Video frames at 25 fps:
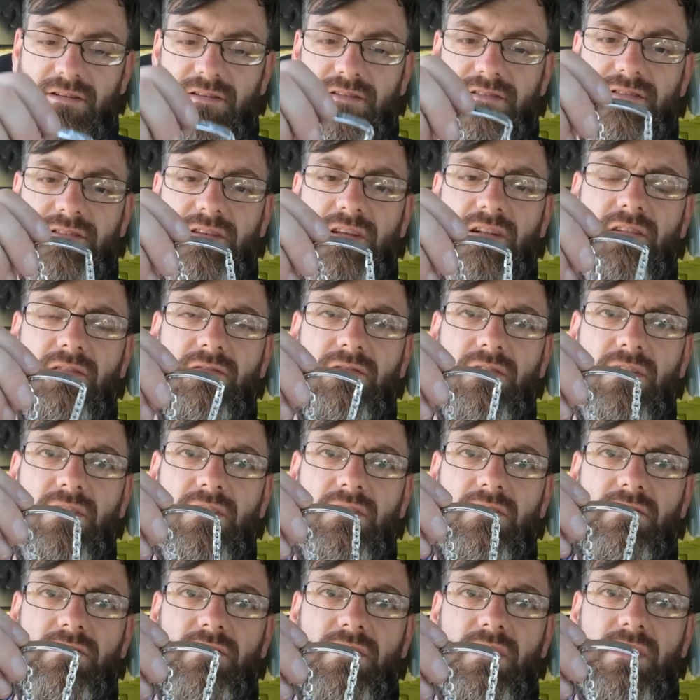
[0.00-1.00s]

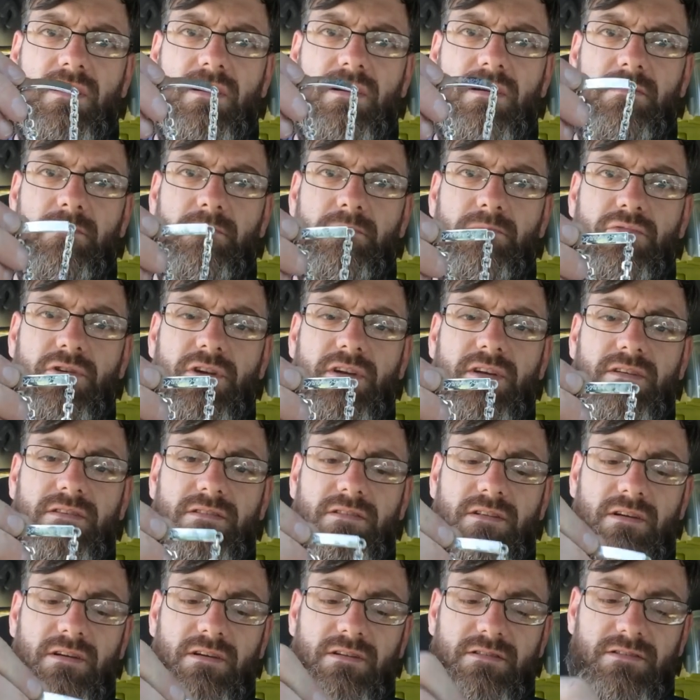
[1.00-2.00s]
silver
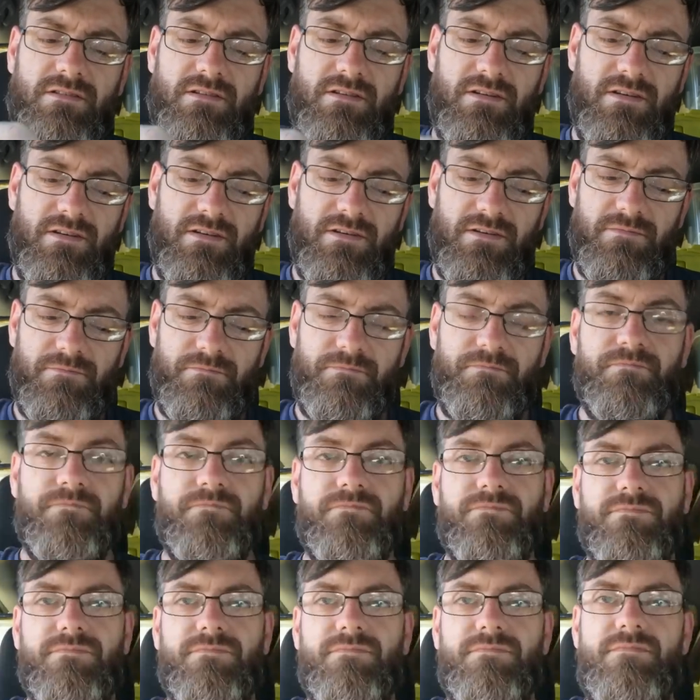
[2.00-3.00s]
bracelet.
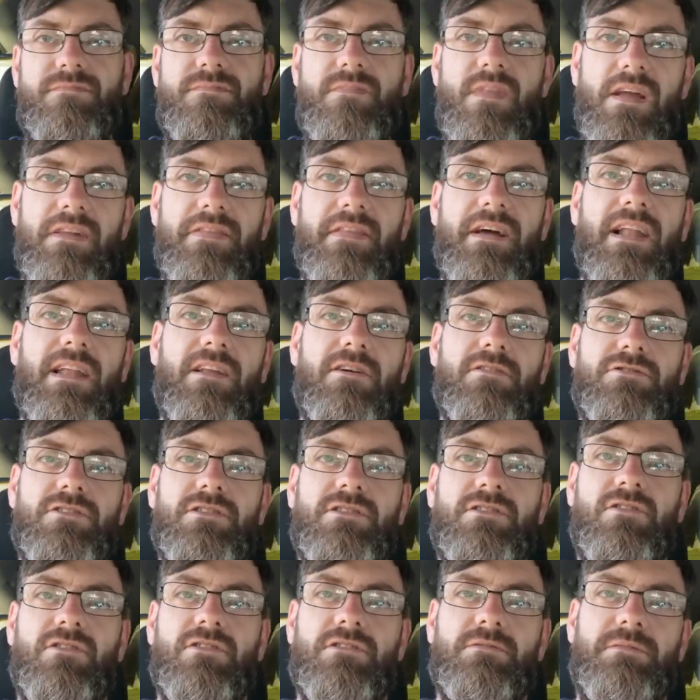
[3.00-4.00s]
That lot
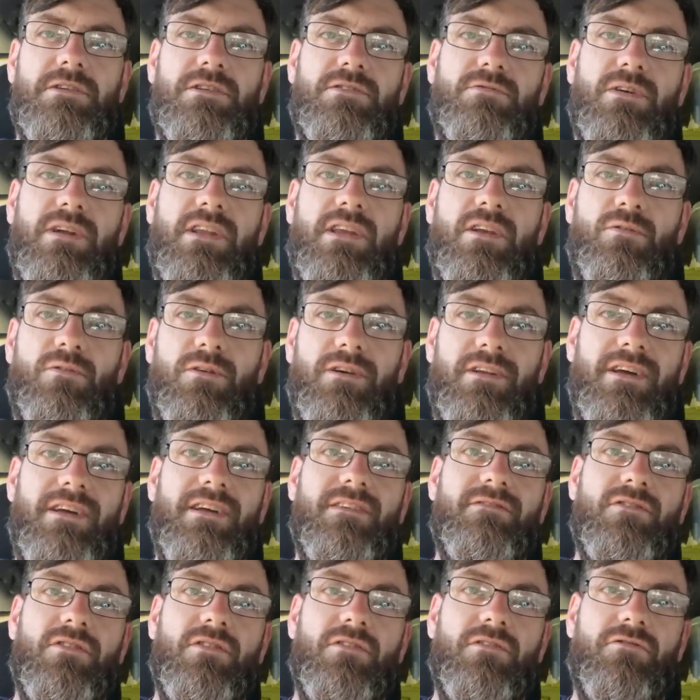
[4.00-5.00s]
just cost me £20. I
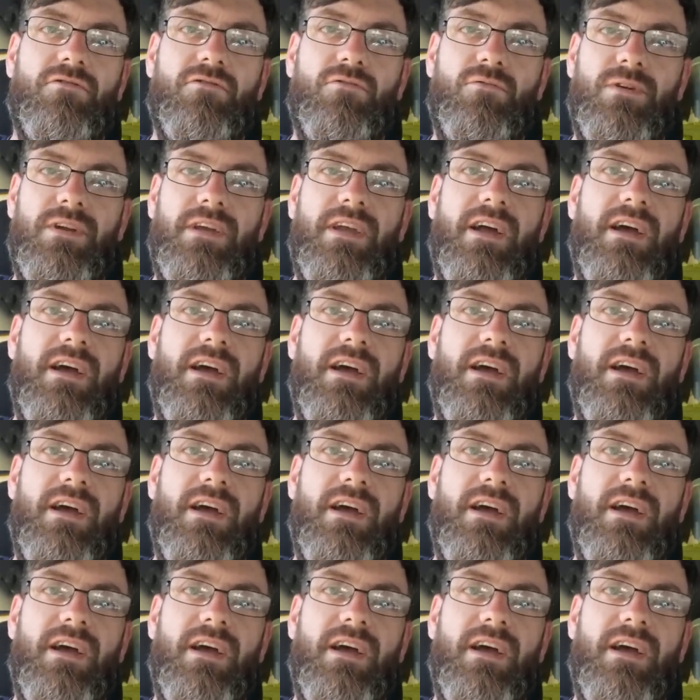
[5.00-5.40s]
haven't gone through it